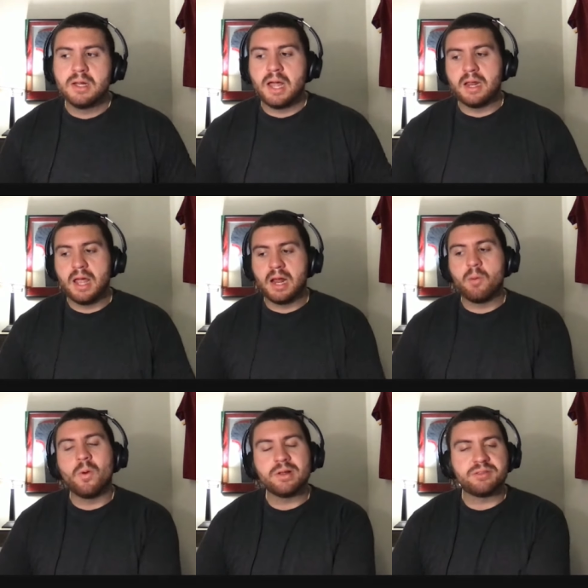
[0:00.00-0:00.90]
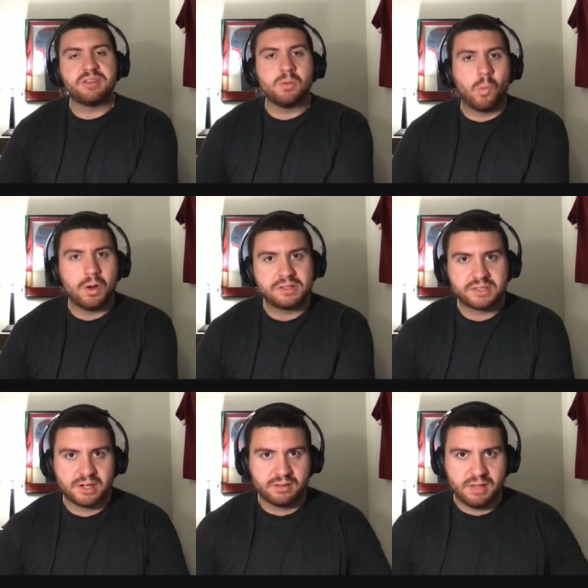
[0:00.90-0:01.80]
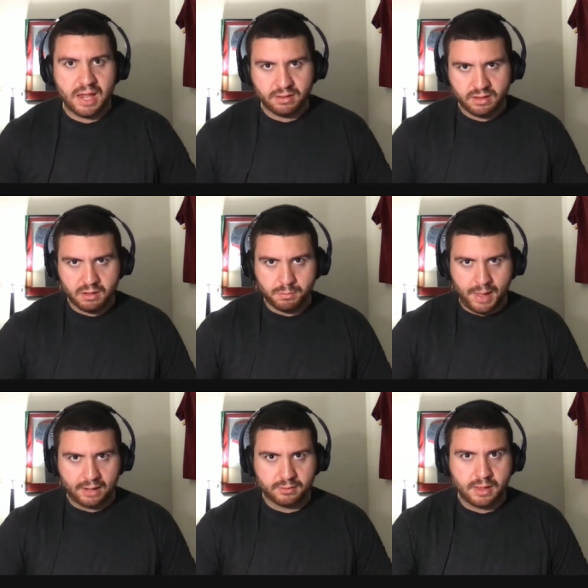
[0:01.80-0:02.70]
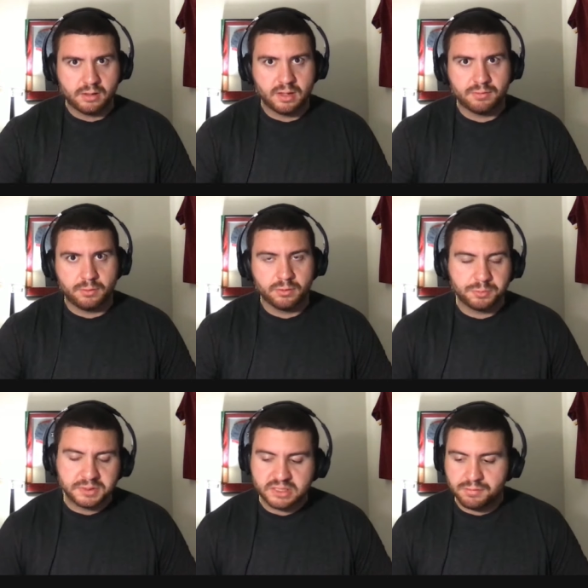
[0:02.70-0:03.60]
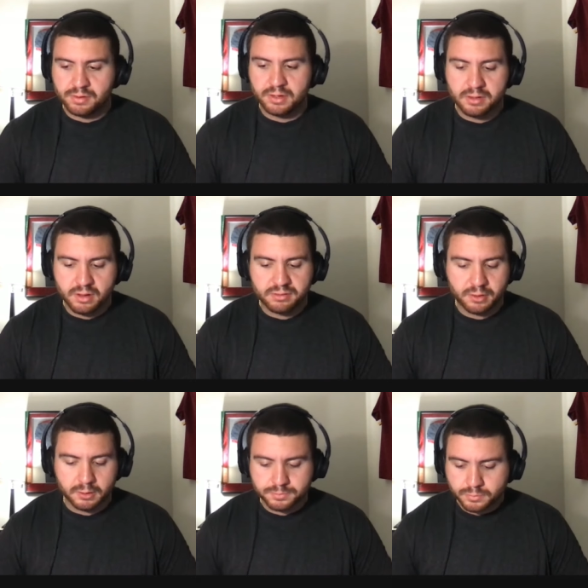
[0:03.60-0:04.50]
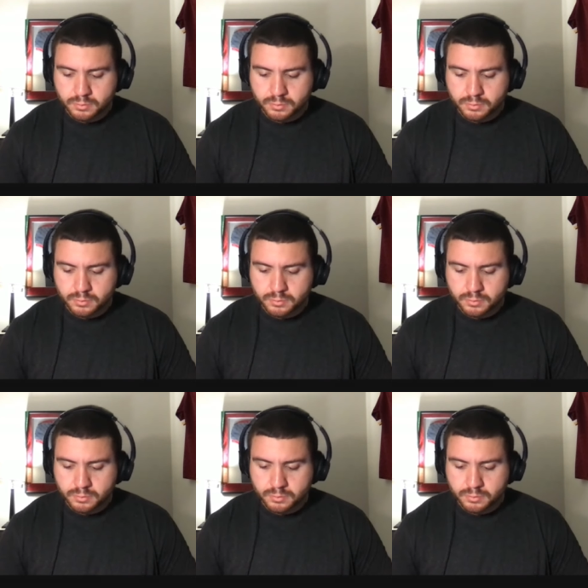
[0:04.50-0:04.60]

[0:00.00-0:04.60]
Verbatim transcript: And, and I want to see what it's going to take to get back to that level, specifically this year